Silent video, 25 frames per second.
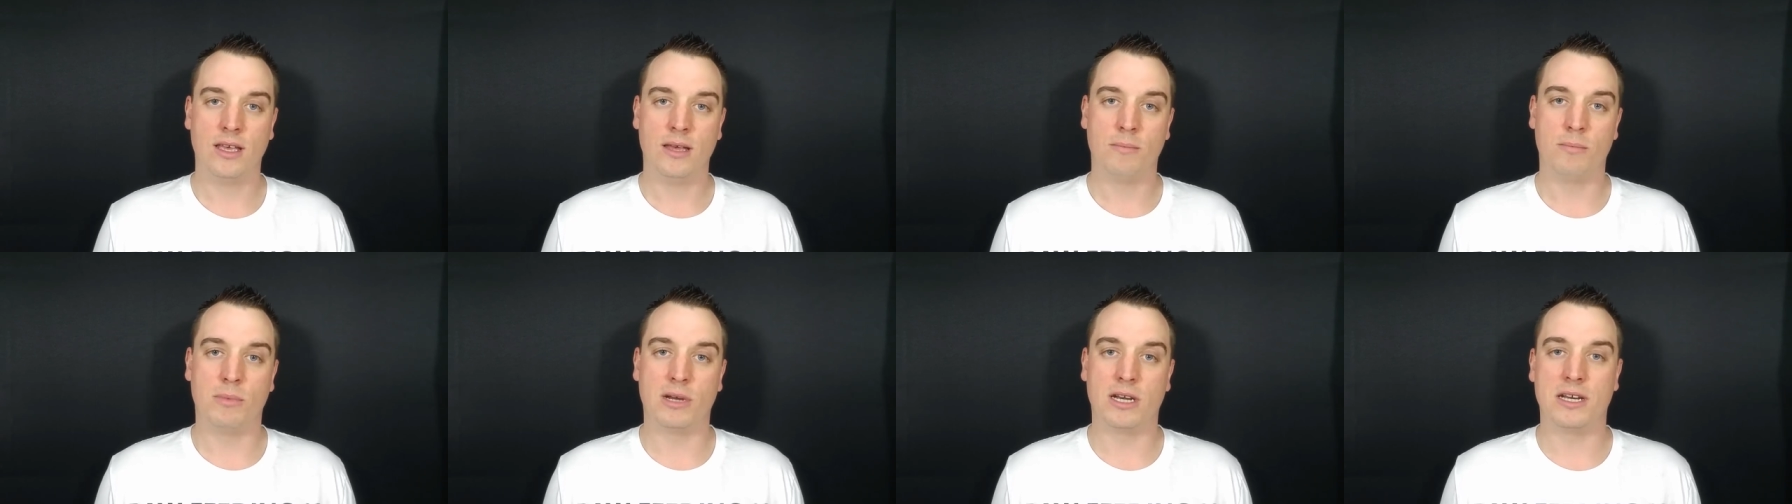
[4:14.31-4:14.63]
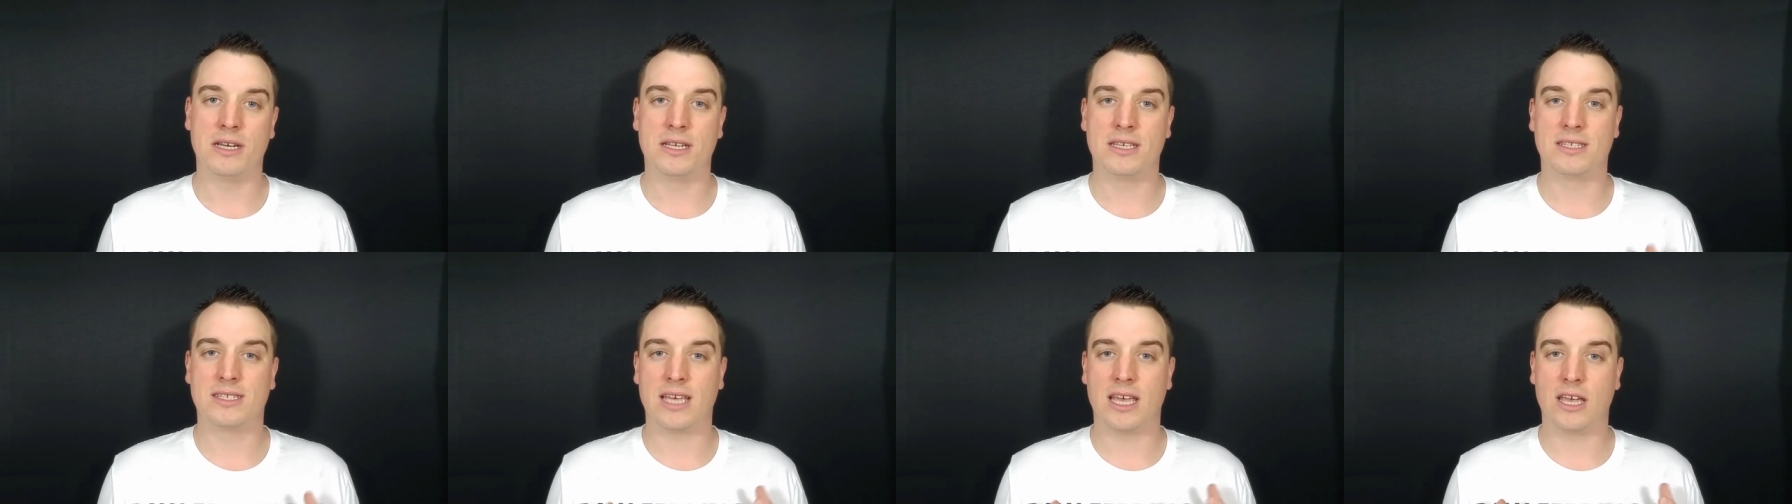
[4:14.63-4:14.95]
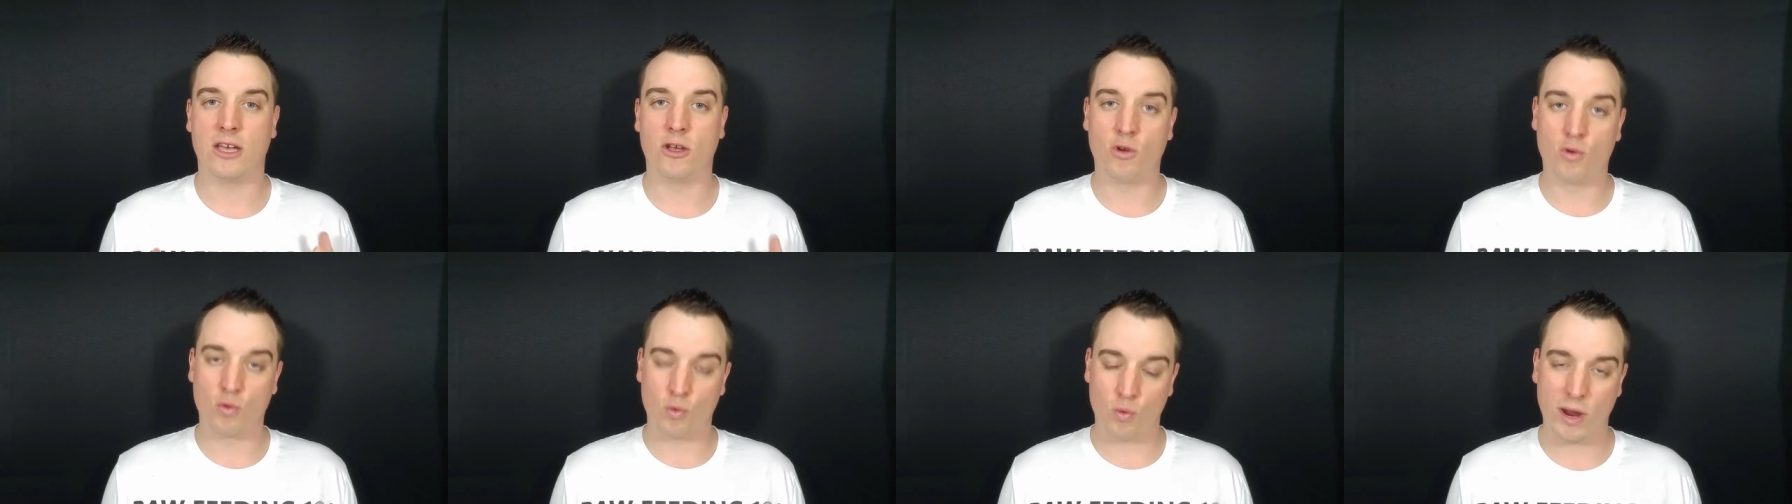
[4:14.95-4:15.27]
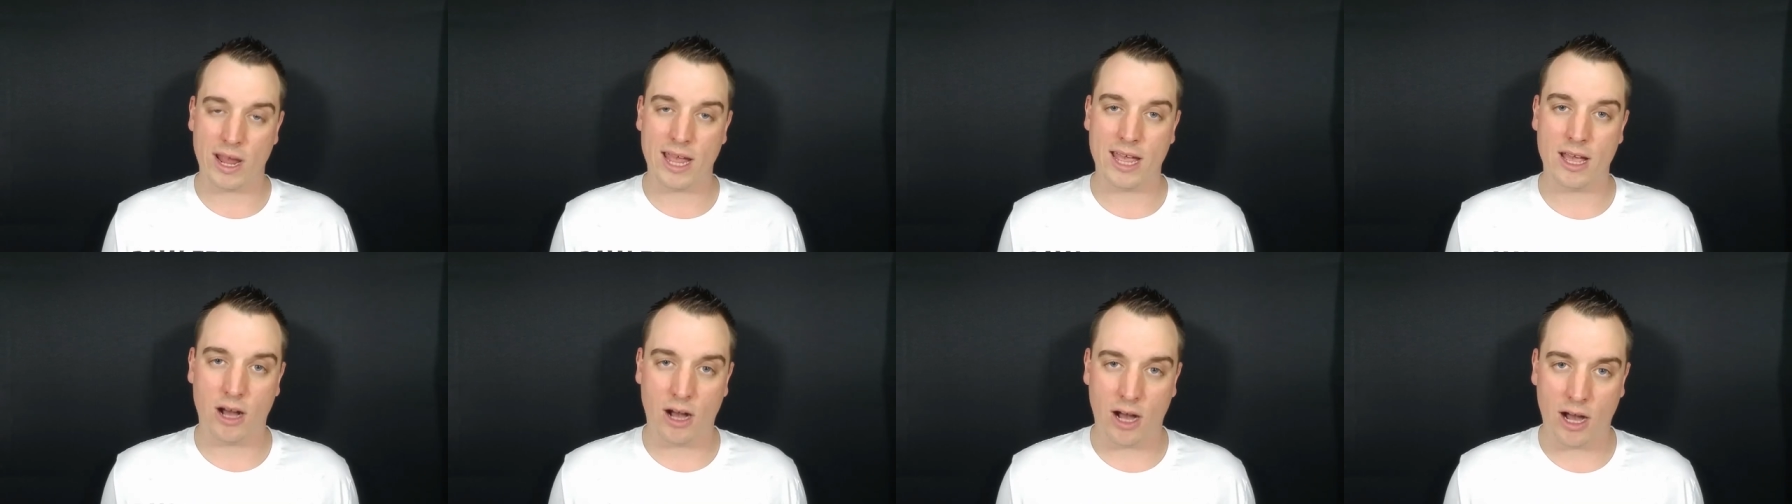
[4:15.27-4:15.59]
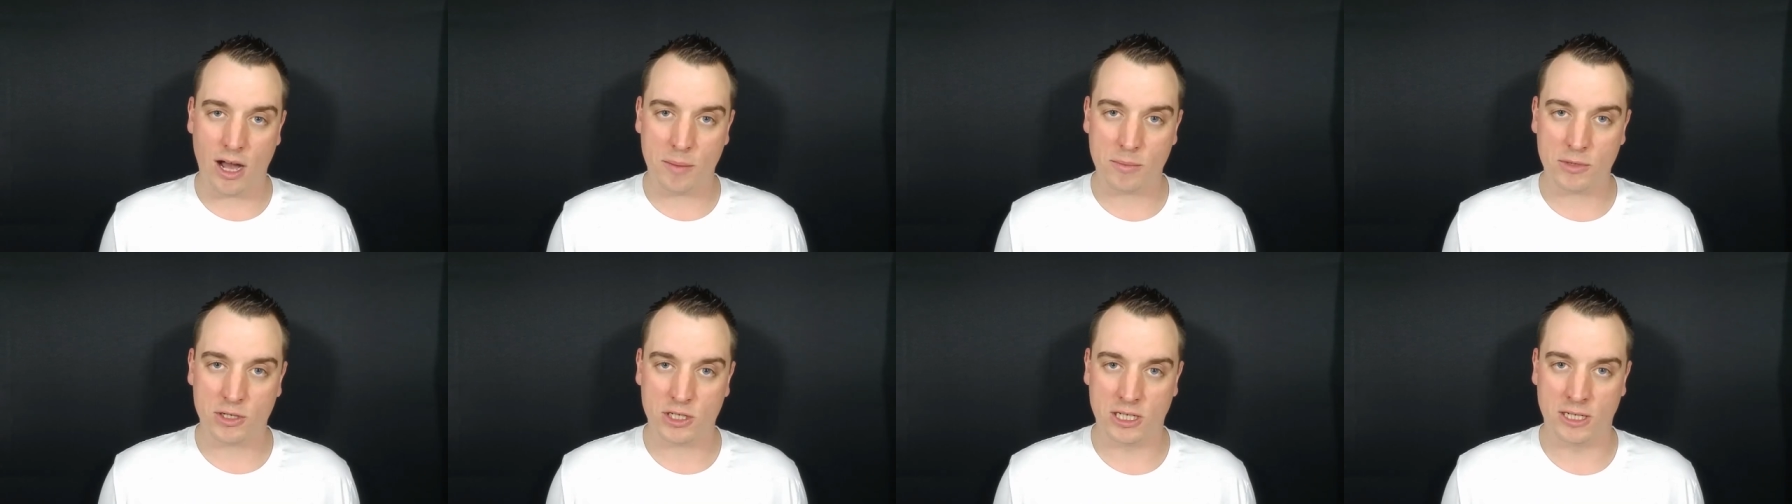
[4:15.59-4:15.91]
but it is a great
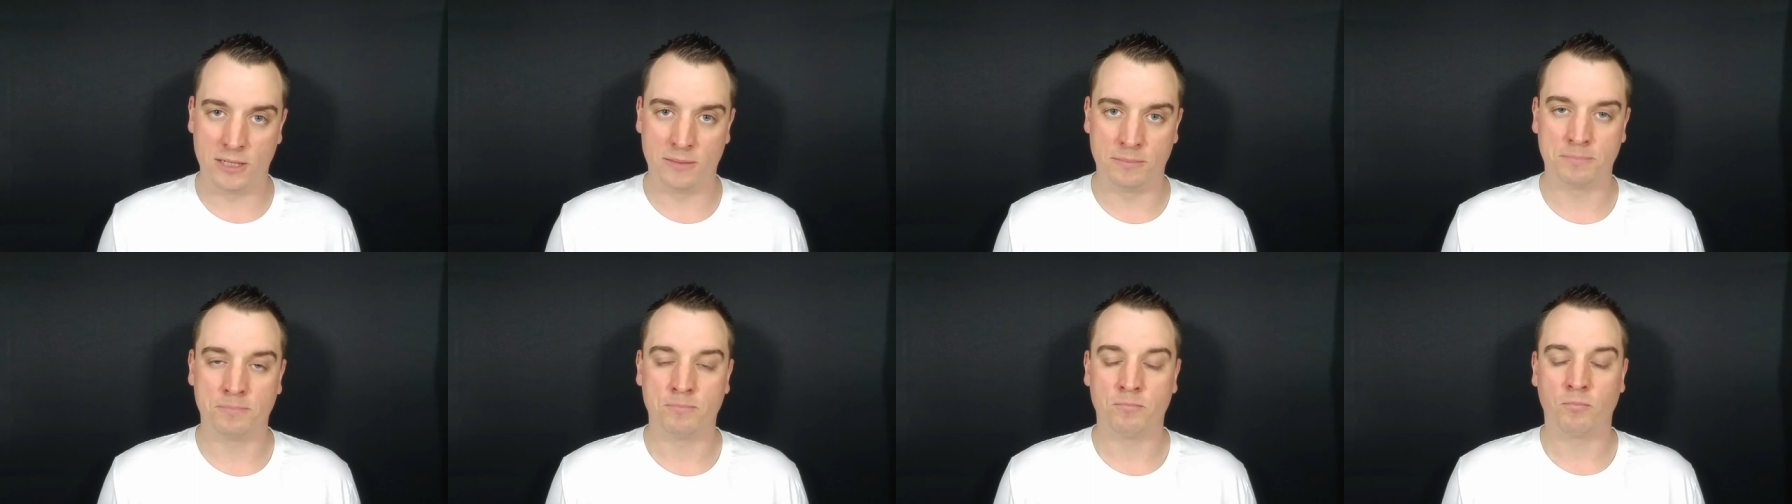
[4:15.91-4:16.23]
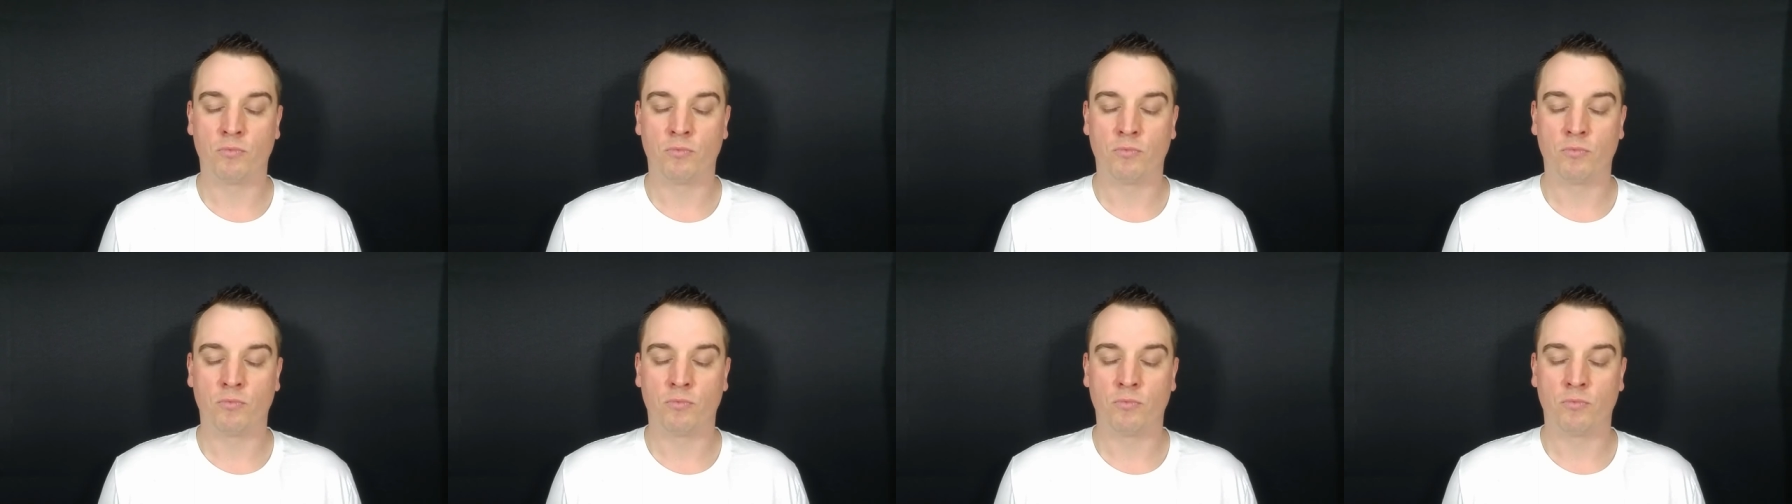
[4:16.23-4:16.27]
option,